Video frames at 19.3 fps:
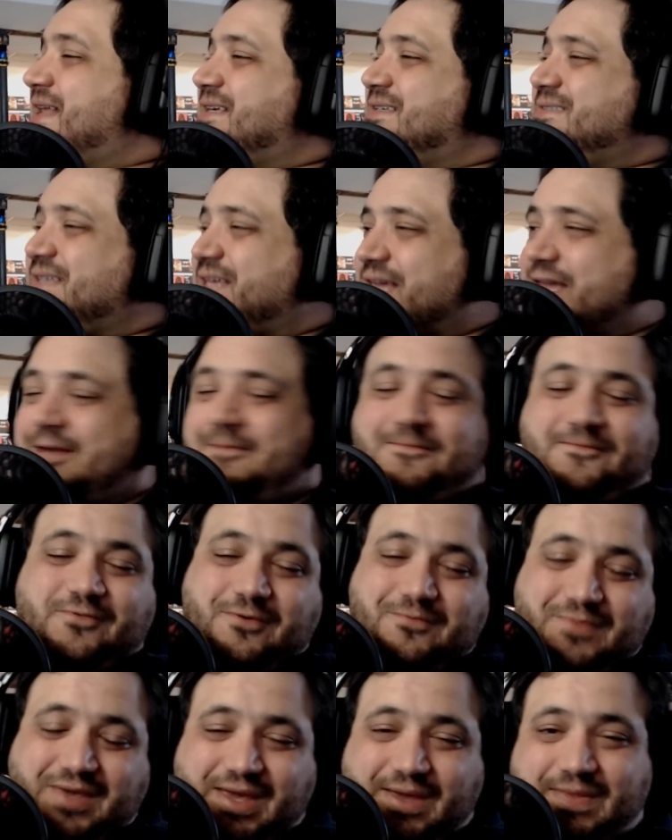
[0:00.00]
is it
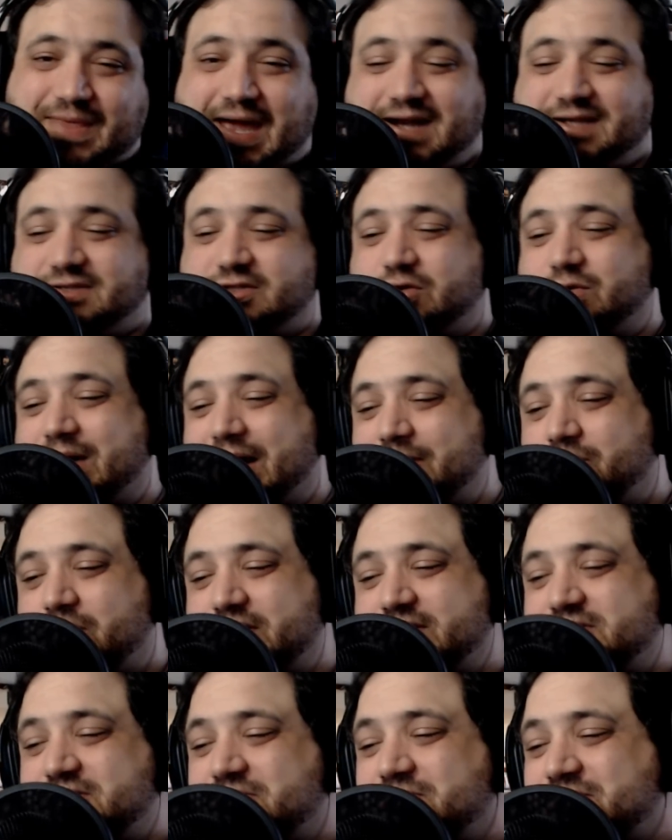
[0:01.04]
for me. That is who I
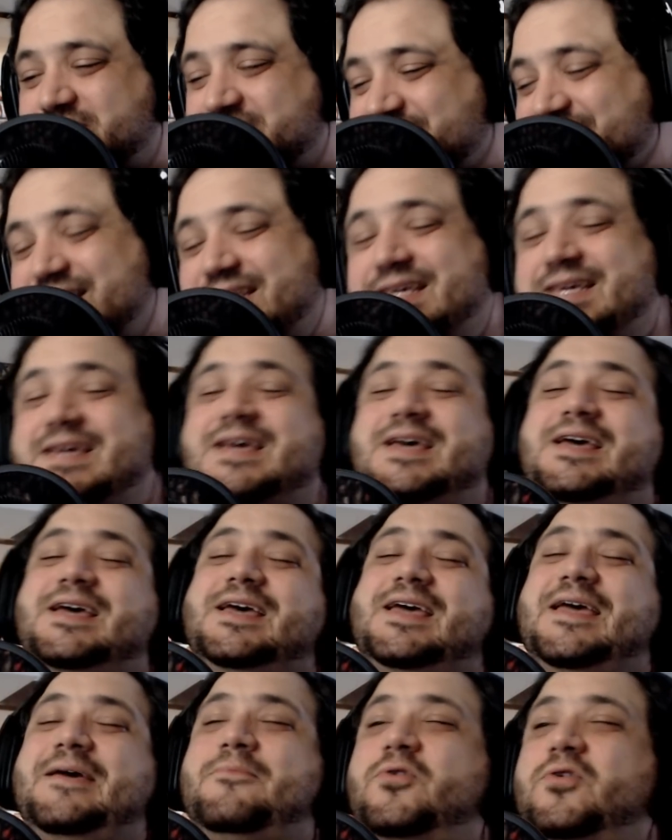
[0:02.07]
want to see
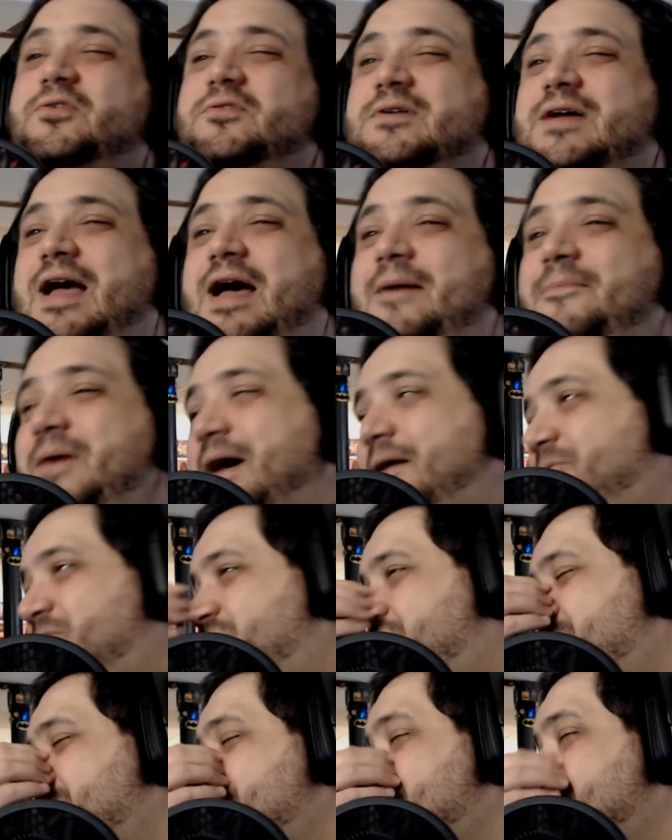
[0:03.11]
in Mortal Kombat
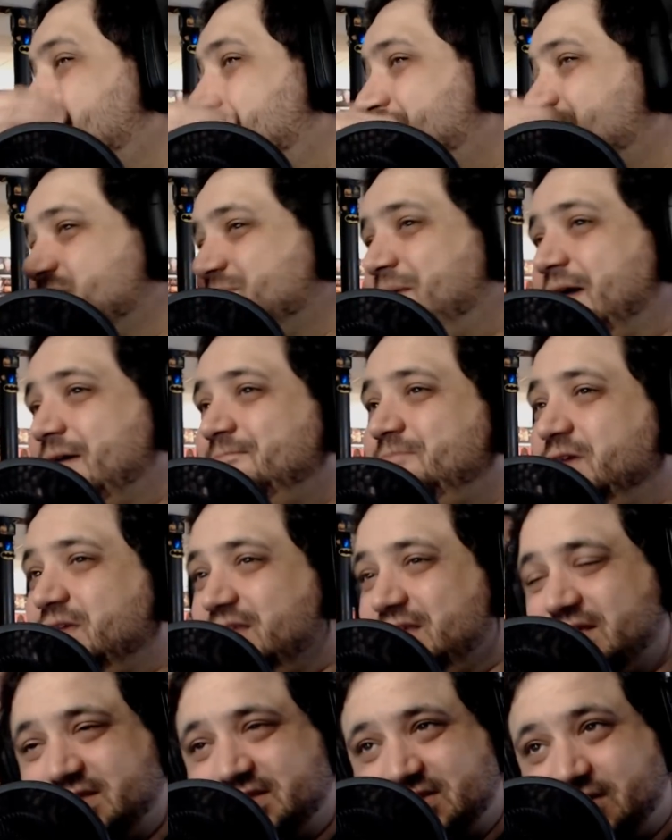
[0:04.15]
1. That was my
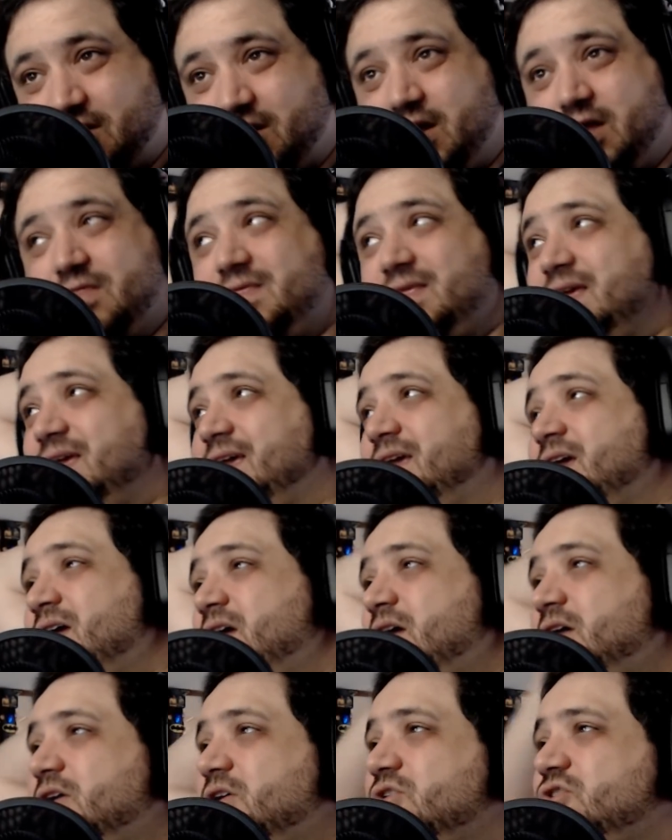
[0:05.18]
opinions on the
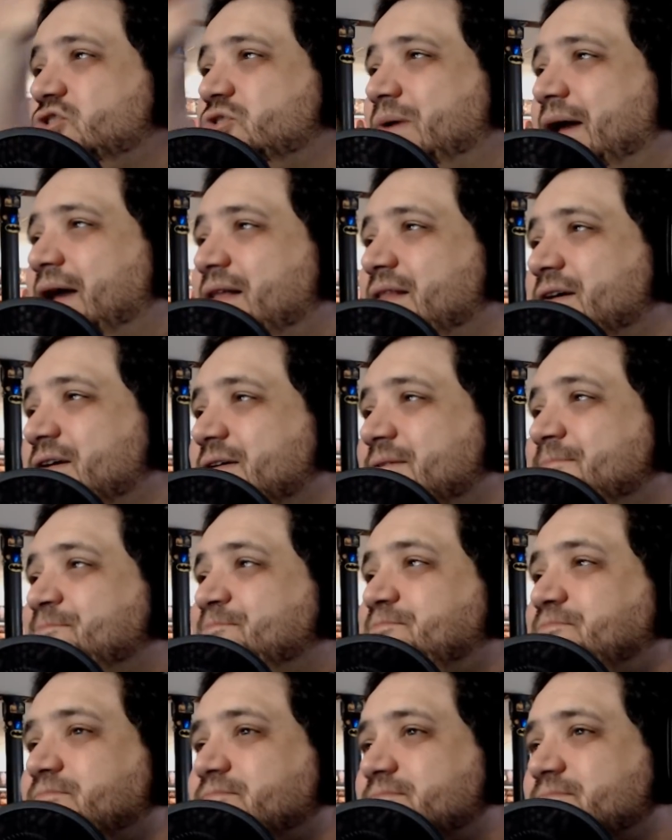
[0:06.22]
trailer,
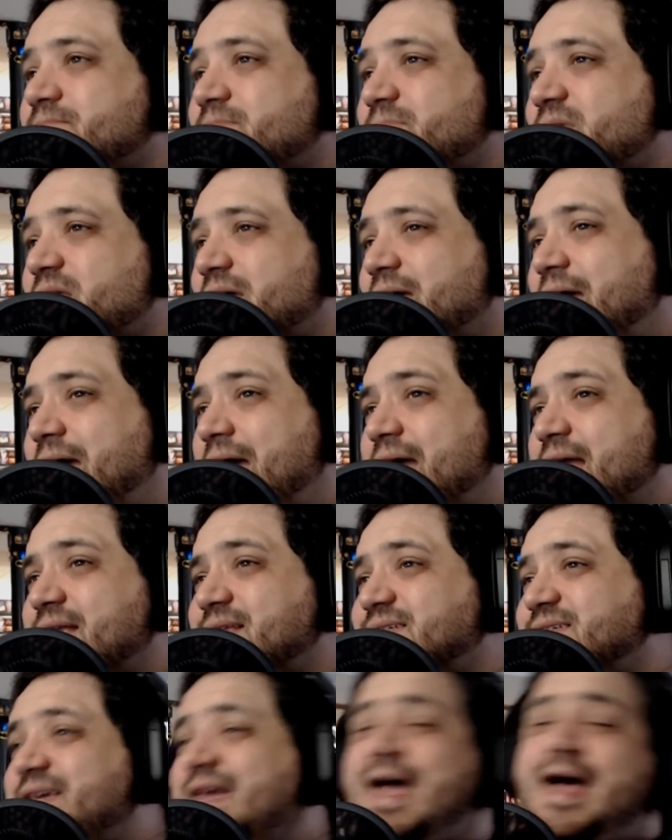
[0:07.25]

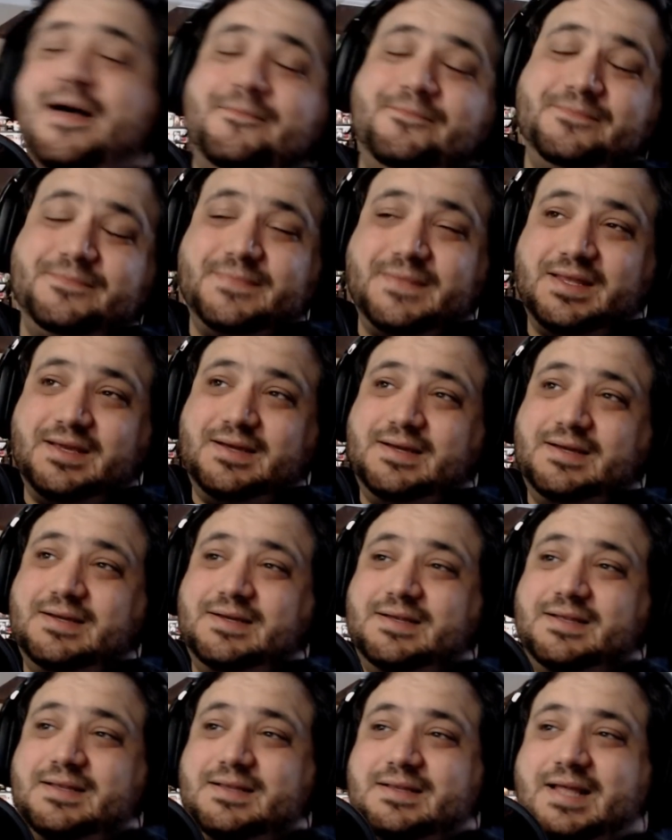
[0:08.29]
and yeah,
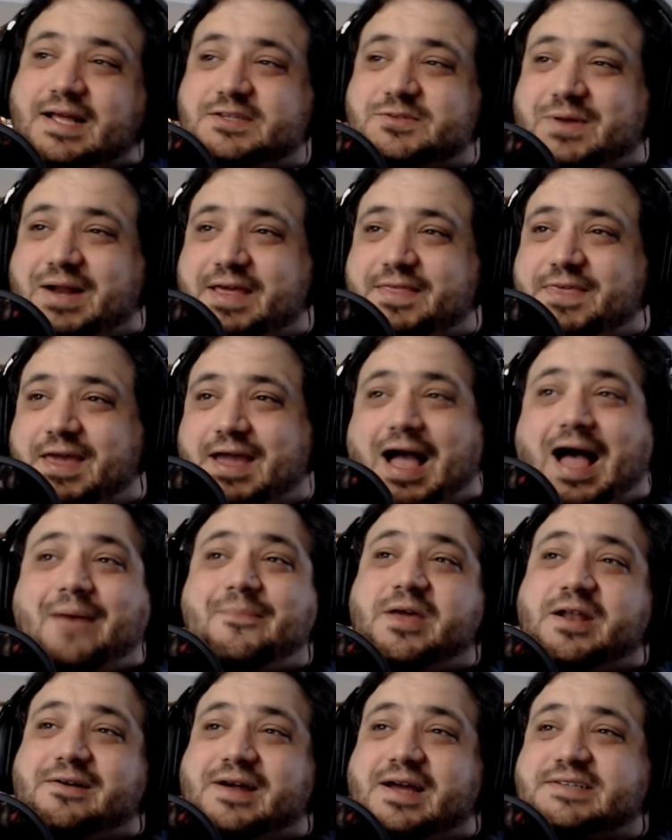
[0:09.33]
That's what I think.
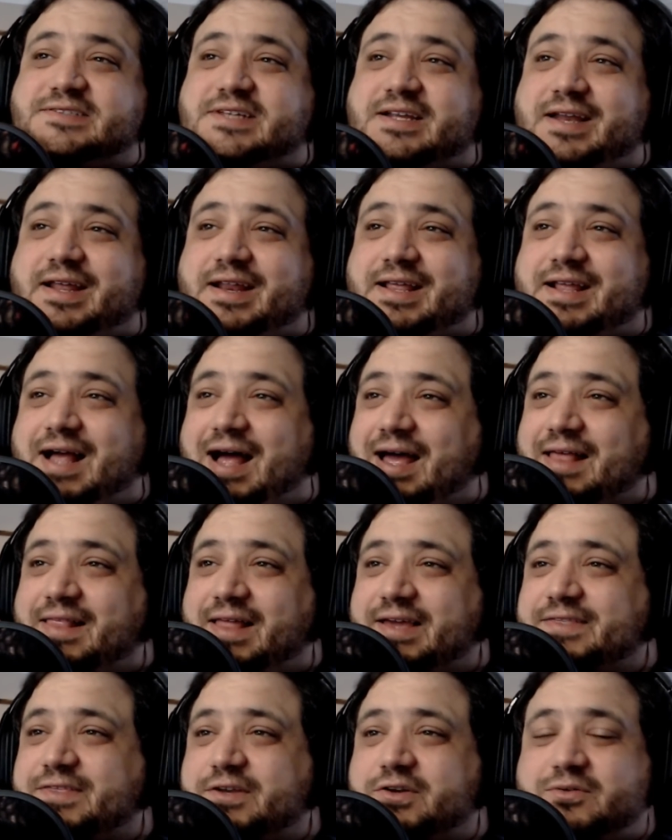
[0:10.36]
I'm interested in it. I
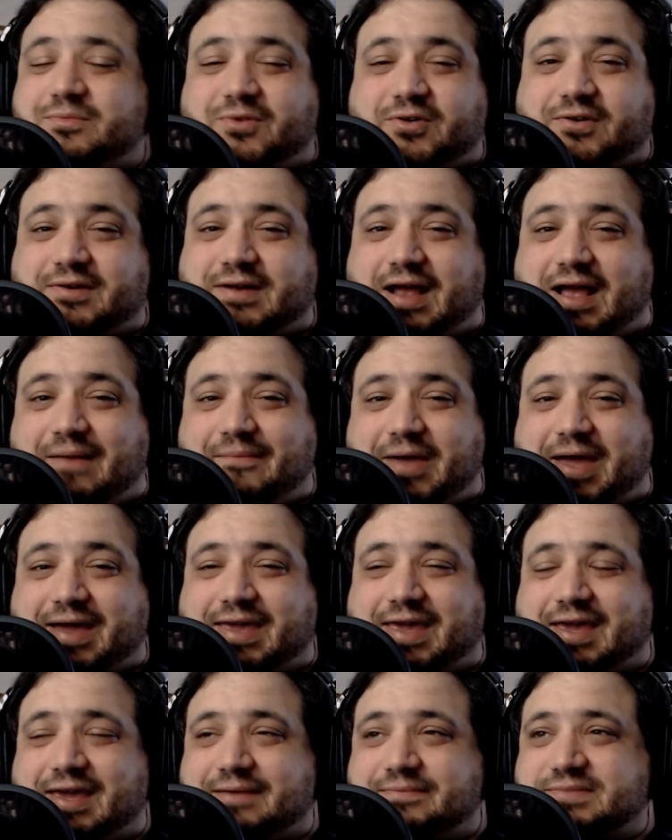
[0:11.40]
like the new Mortal Kombat
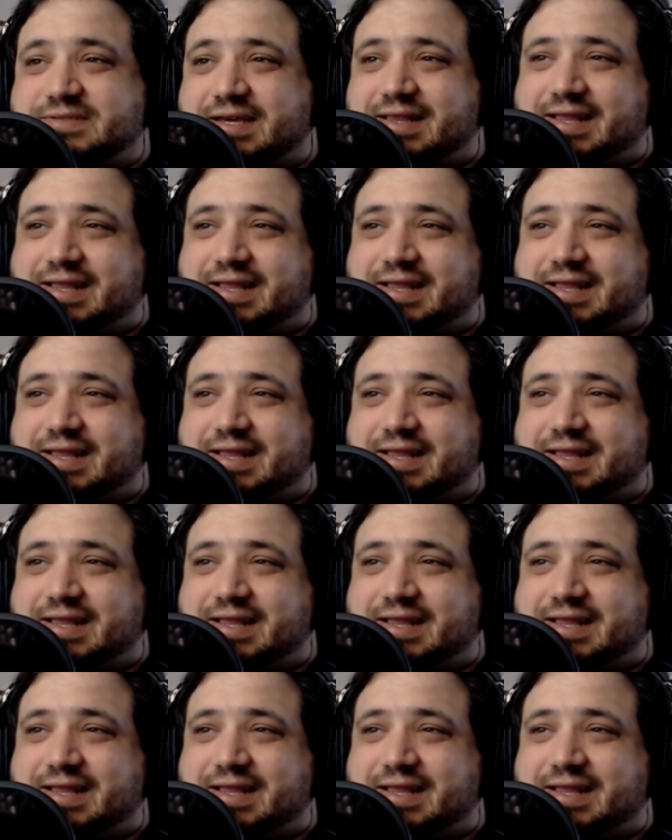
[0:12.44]
games. I